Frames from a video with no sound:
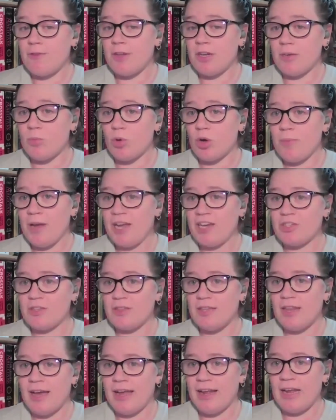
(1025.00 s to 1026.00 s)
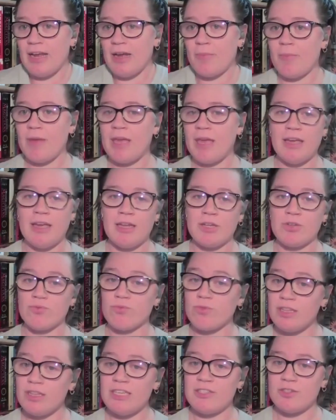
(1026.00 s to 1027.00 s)
if you're more patient than I am and
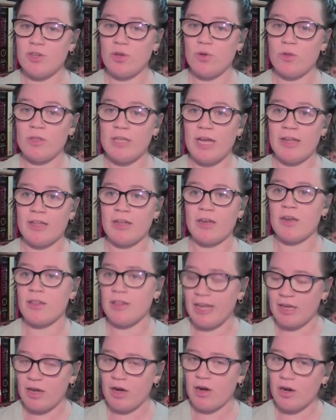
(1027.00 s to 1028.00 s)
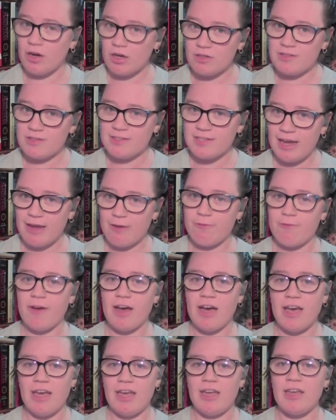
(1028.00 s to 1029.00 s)
really sold on like hard
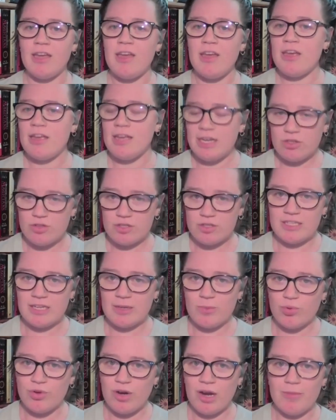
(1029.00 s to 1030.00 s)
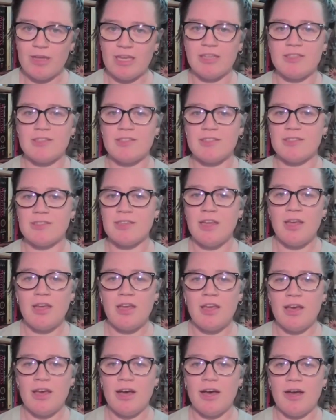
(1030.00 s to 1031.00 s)
sci-fi, interesting premise,
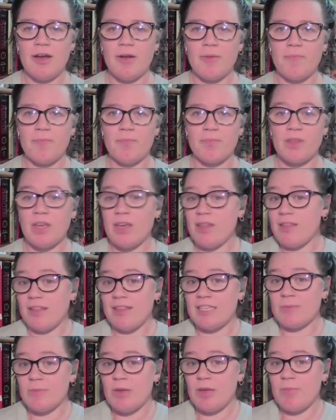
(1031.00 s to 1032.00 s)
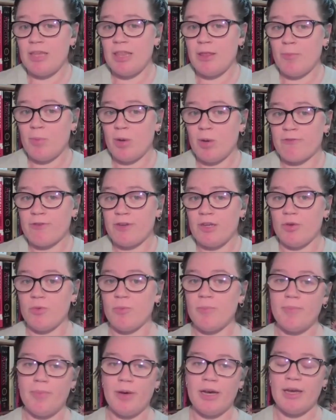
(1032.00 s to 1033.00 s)
then this may be the book for
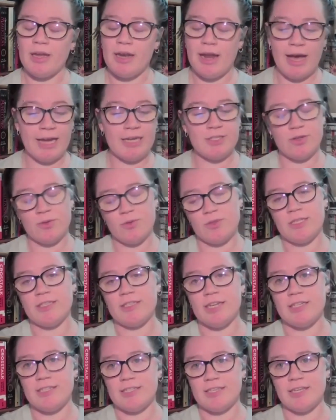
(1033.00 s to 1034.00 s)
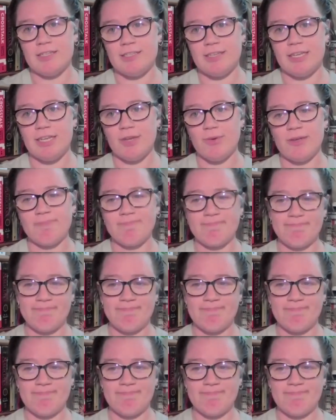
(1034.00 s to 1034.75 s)
you, but I don't intend to continue it.